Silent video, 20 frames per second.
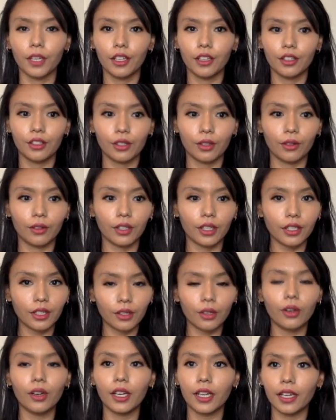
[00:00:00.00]
So let's
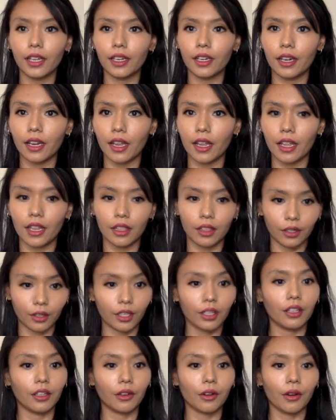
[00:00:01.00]
go ahead and look
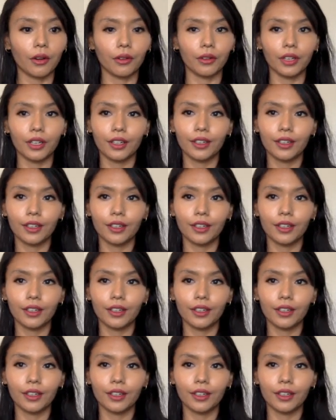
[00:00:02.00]
at the code.